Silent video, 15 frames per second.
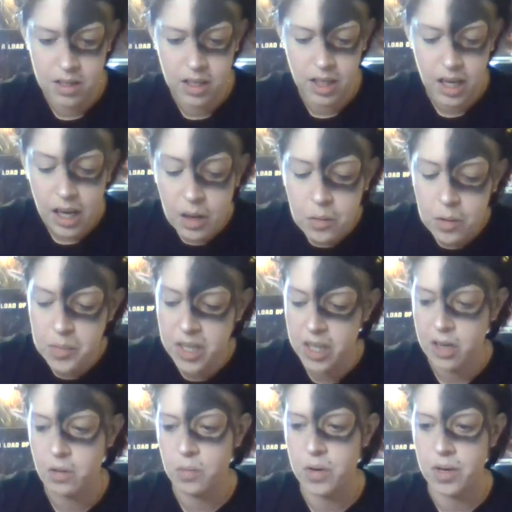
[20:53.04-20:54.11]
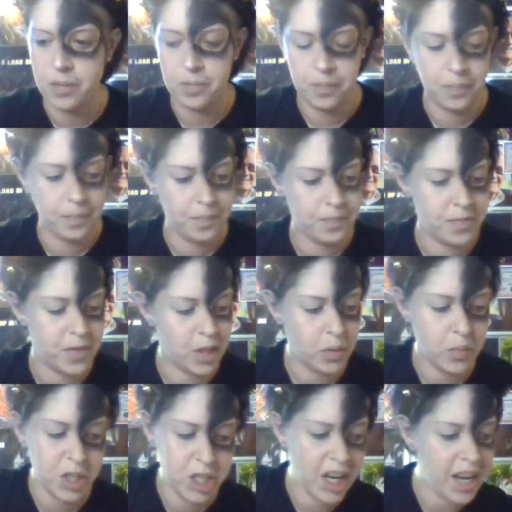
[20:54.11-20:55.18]
Catwoman Year One,
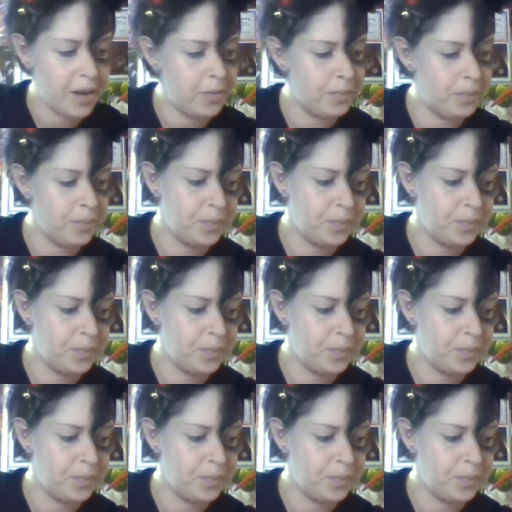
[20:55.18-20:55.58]
which again